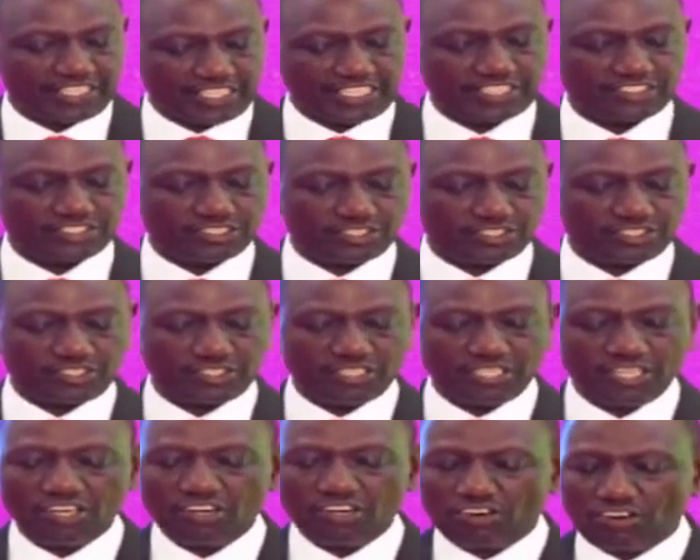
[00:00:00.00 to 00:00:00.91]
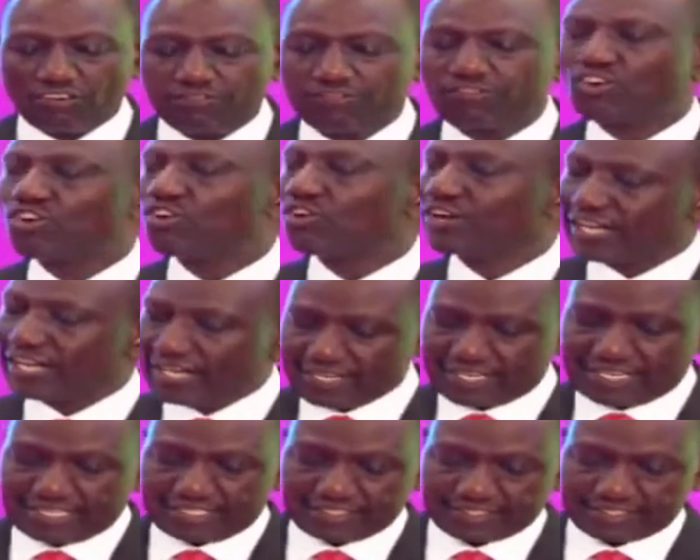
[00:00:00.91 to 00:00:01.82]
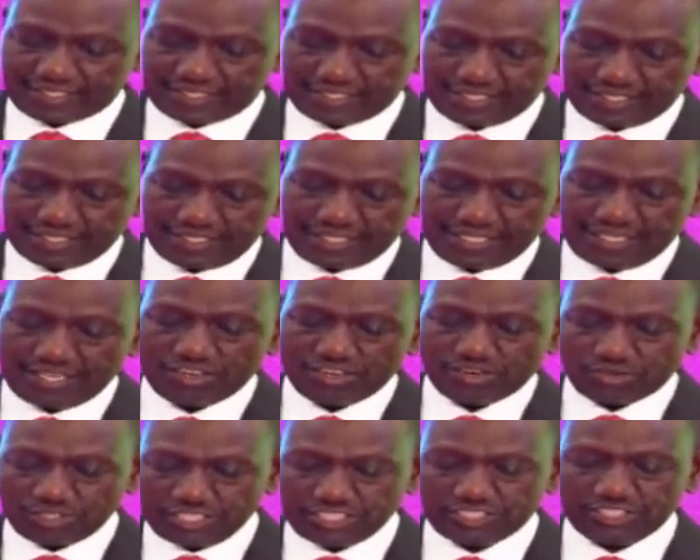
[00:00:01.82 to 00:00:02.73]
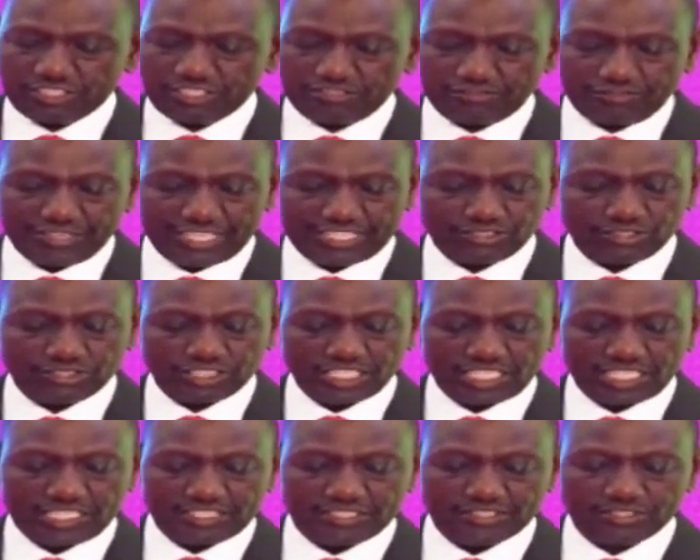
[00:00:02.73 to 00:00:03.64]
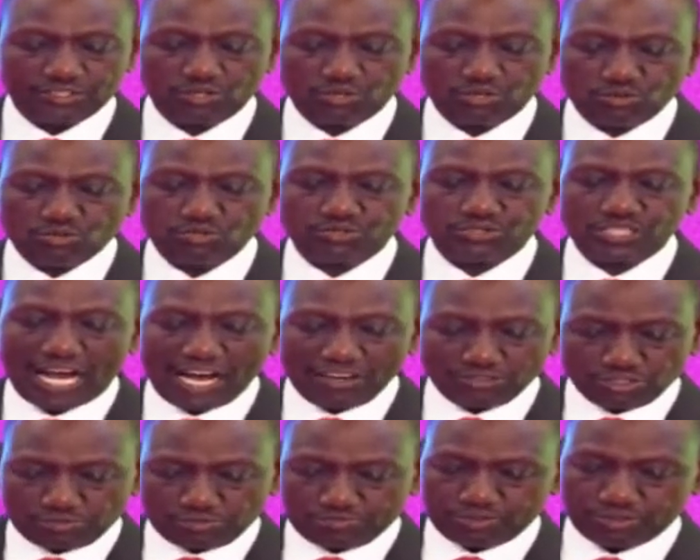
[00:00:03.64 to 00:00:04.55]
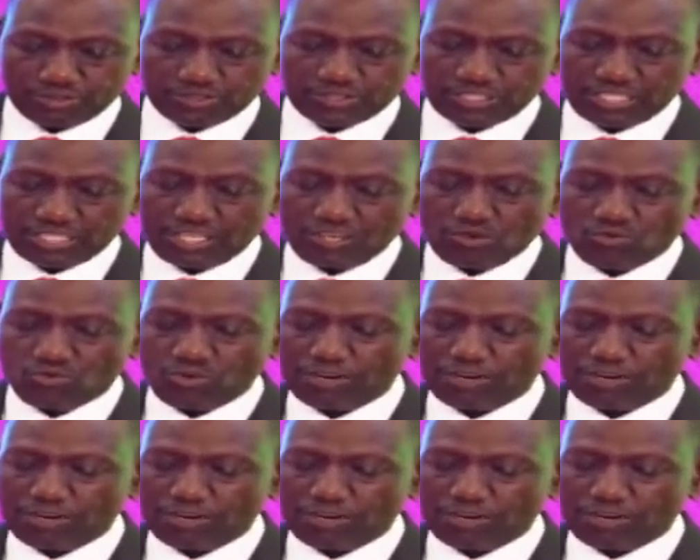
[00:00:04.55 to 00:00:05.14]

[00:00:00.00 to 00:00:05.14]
the creation of coherent regional value chains whose outputs